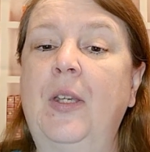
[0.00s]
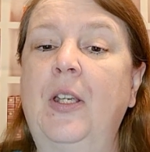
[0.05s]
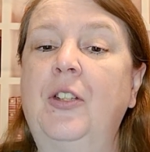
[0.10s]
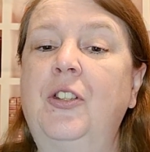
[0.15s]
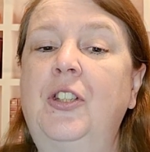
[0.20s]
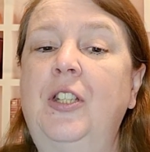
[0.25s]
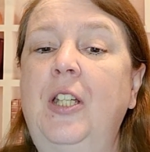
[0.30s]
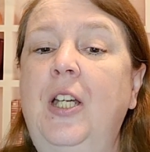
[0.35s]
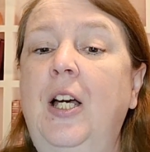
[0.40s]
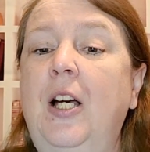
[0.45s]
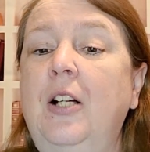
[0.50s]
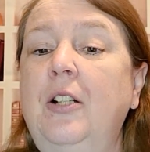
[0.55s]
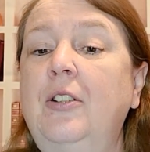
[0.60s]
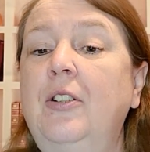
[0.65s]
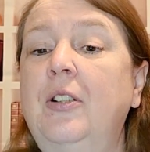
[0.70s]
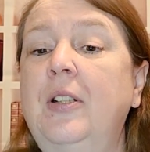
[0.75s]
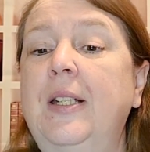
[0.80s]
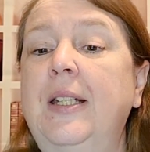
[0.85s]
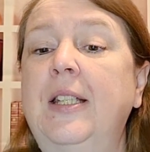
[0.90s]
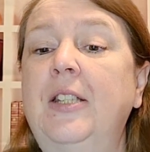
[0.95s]
She hugged
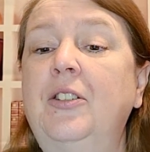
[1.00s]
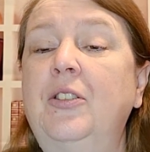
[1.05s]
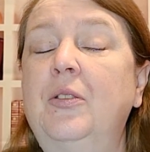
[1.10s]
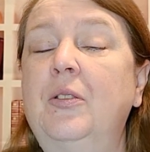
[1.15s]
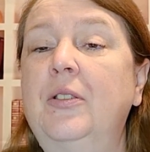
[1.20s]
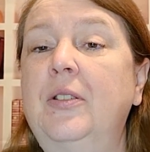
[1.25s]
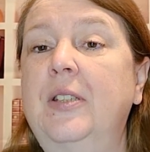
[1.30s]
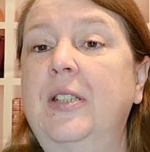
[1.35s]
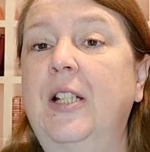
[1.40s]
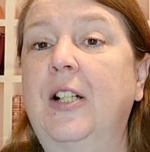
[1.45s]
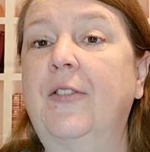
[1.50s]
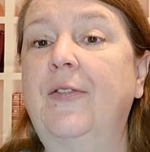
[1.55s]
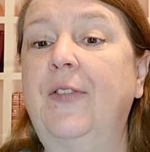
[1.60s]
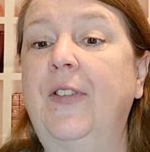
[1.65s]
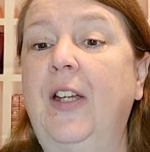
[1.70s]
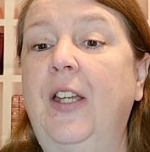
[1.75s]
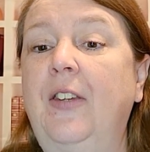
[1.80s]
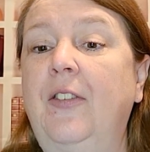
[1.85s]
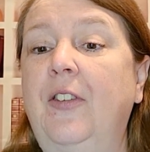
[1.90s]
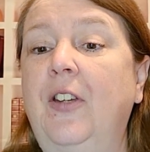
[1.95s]
her knees to herself
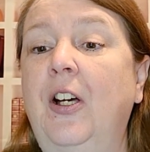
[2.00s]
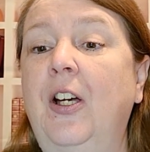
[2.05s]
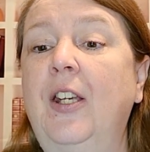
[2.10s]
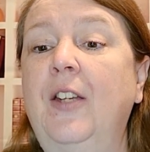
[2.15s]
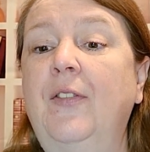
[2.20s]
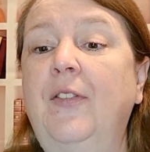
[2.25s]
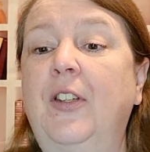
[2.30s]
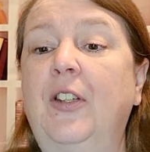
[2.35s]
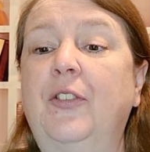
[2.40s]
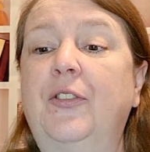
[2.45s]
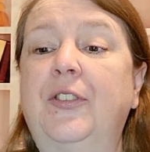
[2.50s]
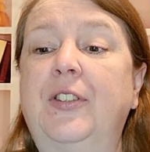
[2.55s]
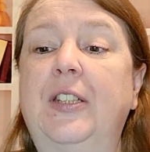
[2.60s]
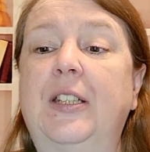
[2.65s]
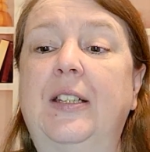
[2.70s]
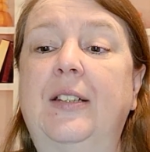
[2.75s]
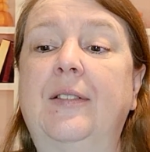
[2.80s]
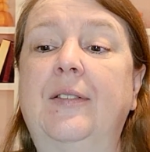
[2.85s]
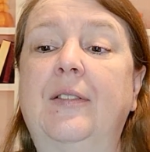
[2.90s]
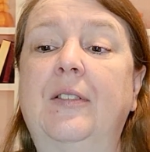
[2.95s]
and thought of
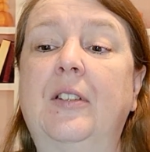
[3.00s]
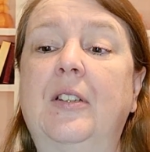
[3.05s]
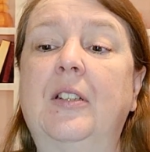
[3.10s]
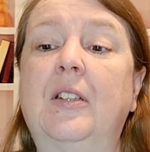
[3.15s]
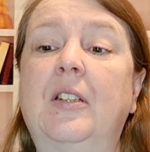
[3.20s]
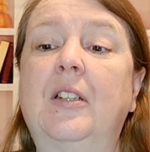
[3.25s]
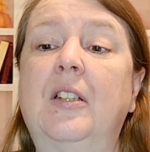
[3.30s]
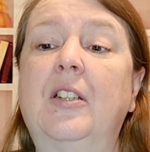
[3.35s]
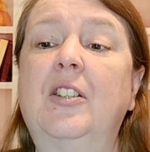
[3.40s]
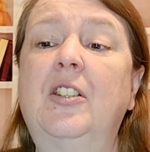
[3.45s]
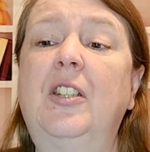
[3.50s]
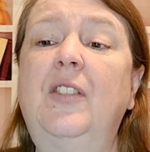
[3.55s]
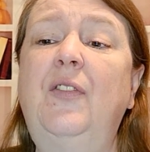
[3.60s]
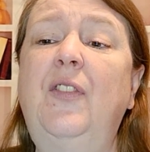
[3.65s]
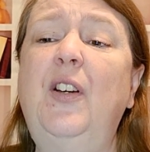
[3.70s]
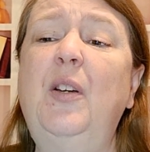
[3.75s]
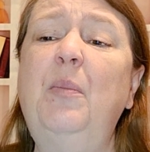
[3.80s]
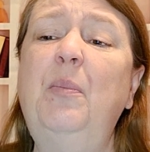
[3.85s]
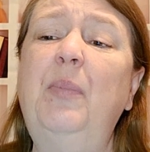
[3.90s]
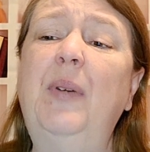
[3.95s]
Kilty. She
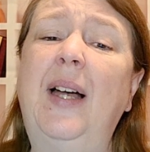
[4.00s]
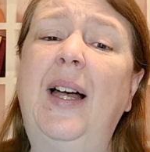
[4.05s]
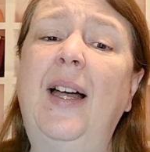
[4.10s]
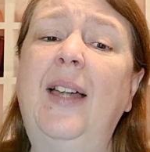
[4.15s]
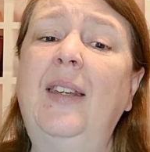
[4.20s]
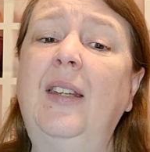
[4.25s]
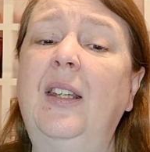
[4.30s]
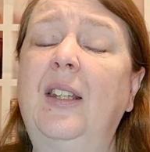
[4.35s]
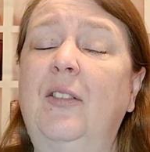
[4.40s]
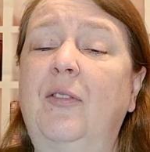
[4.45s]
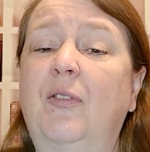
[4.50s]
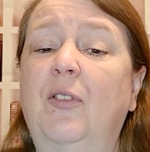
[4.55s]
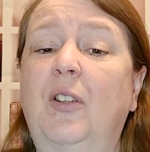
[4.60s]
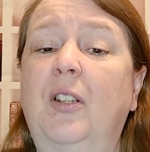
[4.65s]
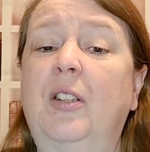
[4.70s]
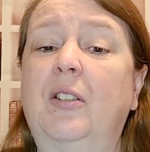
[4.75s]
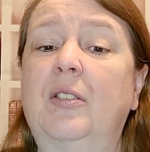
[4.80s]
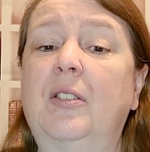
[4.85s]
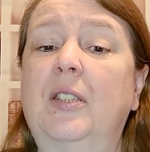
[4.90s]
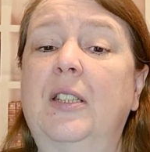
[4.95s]
felt badly for
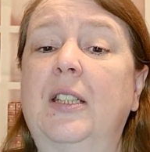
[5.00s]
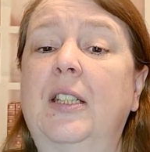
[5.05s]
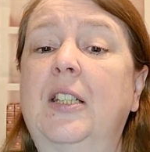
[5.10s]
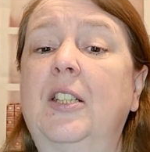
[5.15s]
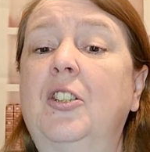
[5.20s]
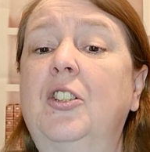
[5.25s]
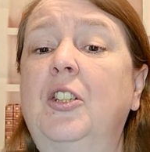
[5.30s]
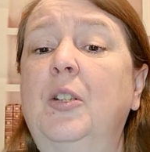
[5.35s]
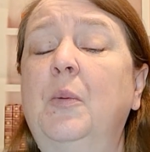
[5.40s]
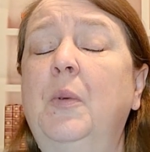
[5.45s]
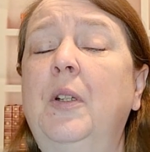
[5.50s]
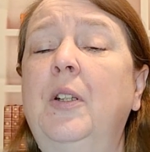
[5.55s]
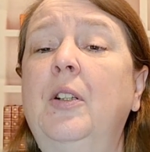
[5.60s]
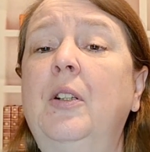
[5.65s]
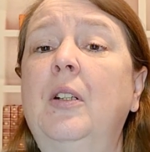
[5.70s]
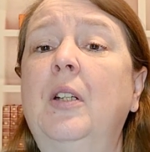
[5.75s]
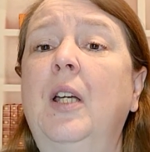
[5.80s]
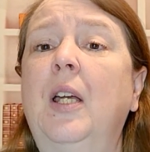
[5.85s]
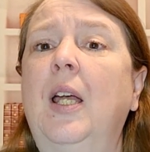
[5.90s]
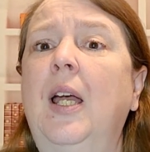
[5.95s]
Kilty. She
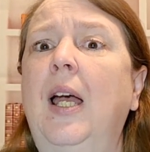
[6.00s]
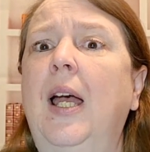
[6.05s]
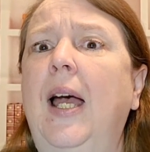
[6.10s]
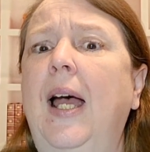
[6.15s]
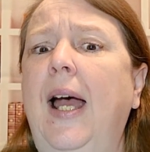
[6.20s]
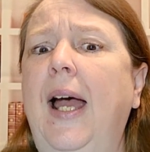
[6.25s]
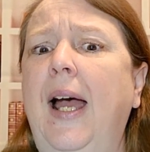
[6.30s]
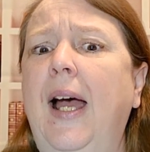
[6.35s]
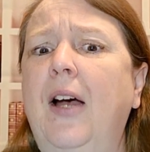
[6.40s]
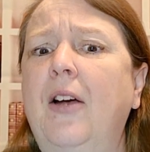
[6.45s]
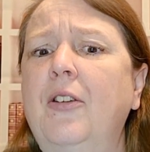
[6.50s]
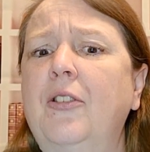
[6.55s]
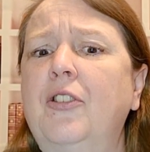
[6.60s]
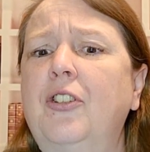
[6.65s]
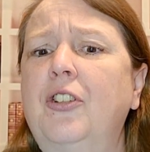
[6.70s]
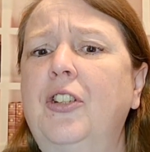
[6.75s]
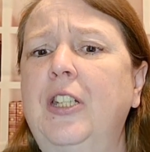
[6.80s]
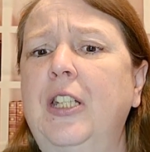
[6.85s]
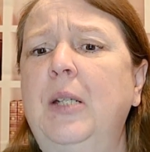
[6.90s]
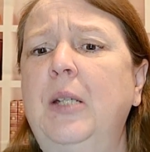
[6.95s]
wondered how
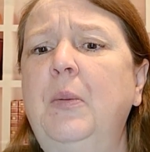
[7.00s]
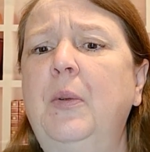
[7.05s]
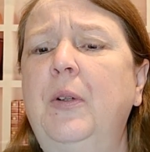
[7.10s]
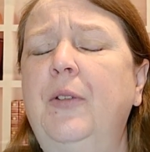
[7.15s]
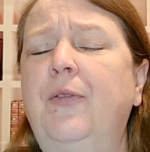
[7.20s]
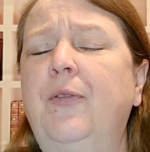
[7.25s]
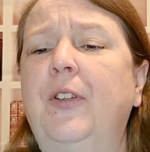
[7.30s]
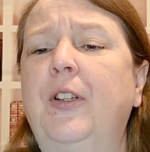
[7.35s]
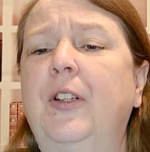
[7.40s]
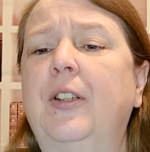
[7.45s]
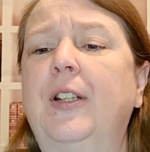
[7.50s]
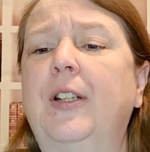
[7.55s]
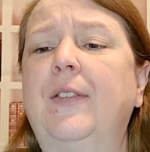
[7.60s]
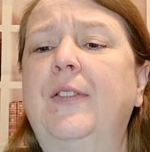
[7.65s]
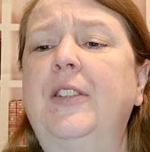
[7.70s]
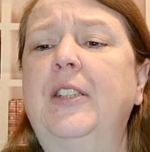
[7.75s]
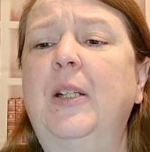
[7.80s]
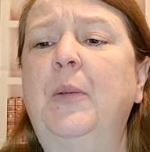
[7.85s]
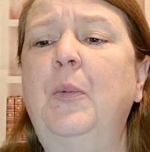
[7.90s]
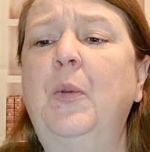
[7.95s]
she would feel if
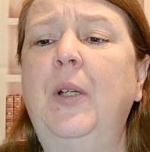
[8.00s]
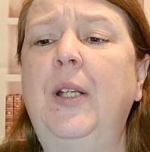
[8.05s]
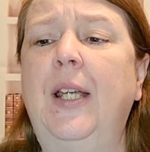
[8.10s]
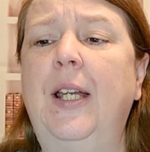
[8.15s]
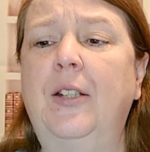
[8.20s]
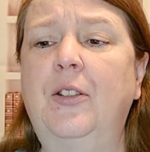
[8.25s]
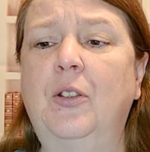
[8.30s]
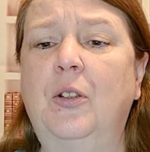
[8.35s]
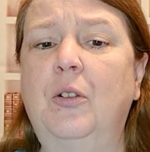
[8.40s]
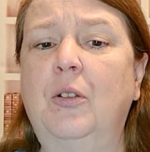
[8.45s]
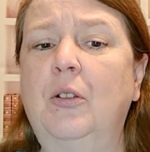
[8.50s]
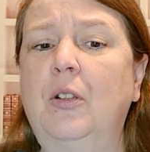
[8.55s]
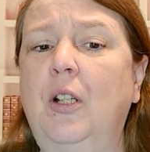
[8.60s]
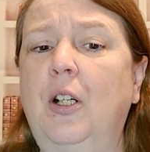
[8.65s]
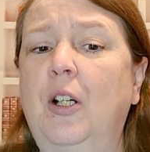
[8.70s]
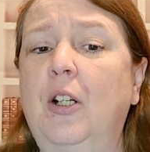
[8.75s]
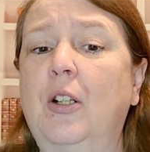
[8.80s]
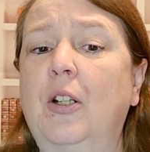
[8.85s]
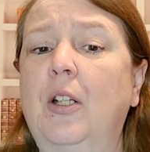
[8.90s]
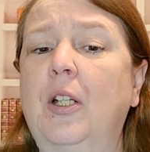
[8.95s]
someone had told
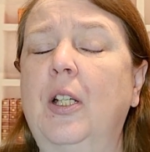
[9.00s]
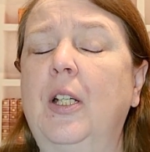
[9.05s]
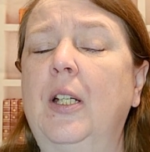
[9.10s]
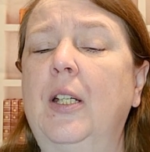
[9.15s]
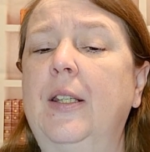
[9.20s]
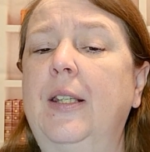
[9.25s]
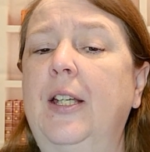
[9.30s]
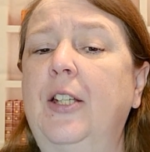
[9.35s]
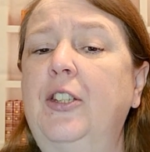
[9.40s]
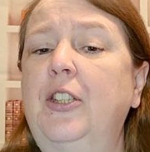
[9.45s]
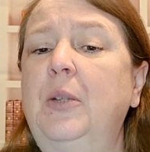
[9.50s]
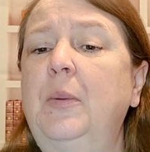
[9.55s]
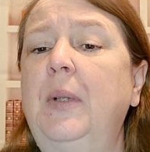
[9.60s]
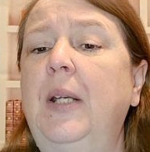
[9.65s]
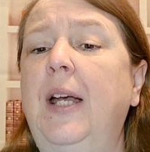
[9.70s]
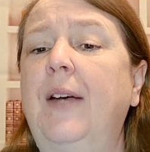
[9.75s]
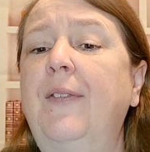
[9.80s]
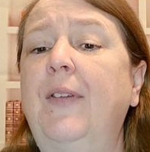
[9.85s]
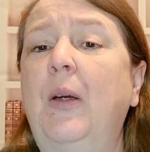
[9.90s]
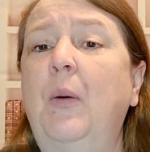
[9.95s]
her that she would
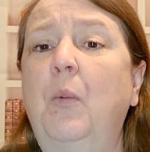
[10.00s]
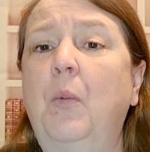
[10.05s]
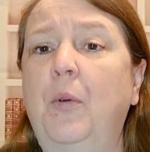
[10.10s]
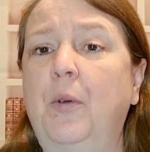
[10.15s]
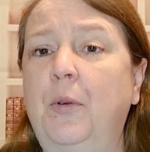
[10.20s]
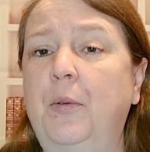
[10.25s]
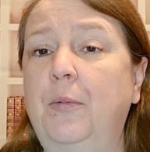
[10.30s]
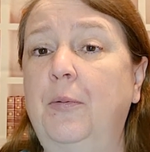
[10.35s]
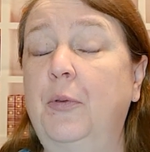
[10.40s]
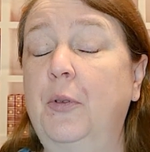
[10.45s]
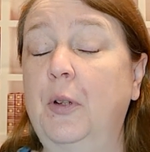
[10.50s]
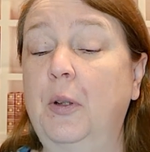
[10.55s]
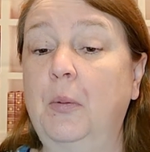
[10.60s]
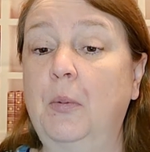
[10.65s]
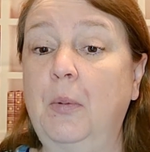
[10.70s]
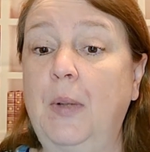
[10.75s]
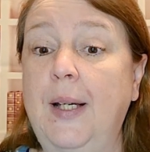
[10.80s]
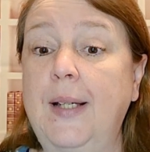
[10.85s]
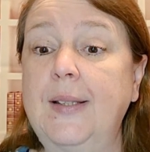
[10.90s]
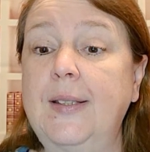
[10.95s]
have a wound for the
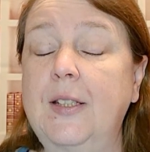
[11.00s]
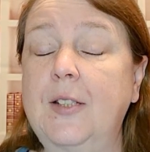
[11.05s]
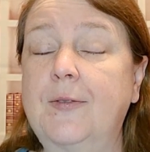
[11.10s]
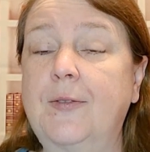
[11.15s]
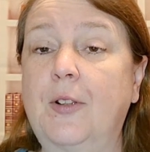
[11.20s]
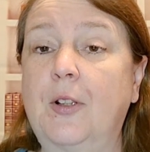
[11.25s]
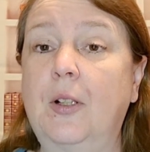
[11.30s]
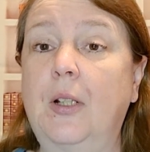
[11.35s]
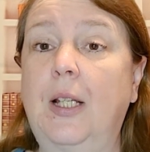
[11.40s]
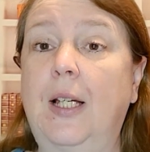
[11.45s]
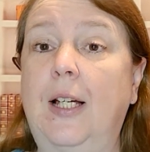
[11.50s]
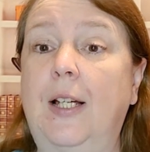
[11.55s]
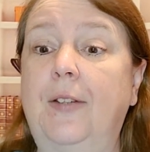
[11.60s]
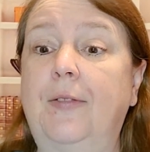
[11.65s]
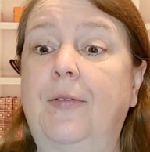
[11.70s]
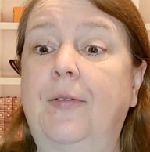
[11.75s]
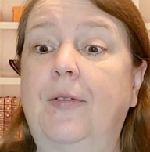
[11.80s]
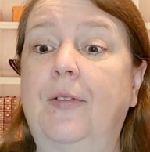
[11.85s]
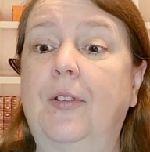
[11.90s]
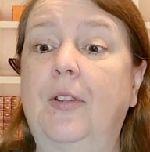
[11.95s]
rest of her
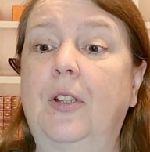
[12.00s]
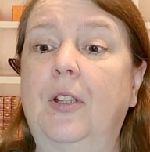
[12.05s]
life.